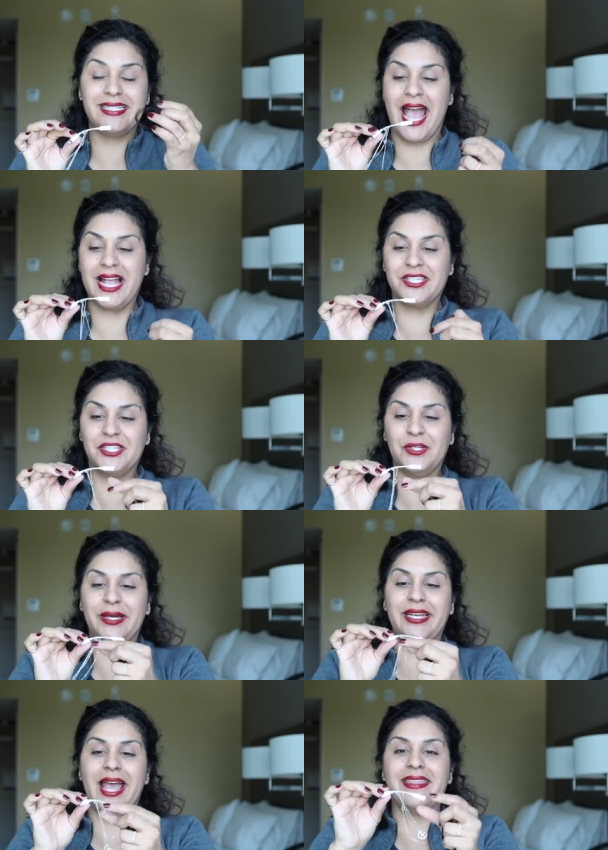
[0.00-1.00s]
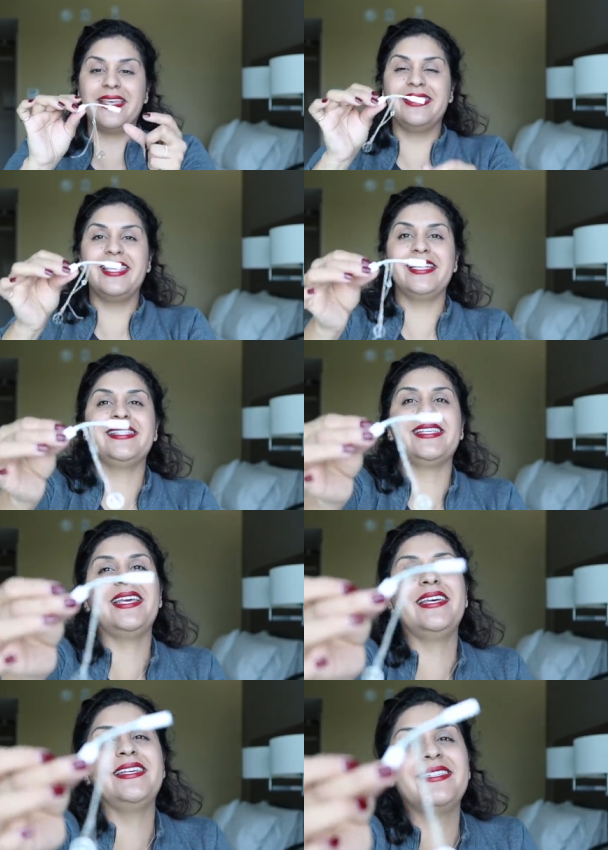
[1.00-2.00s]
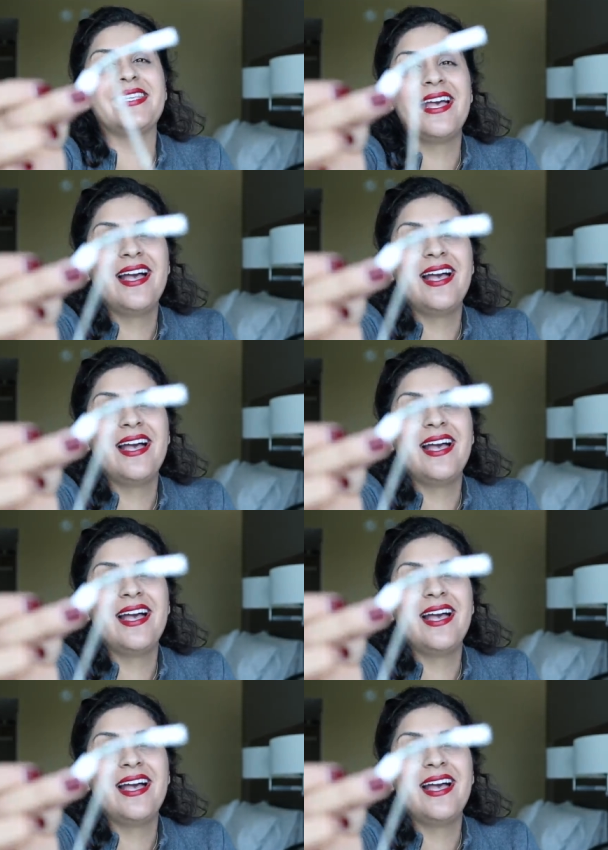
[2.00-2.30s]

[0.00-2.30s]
attached to it. And then this is,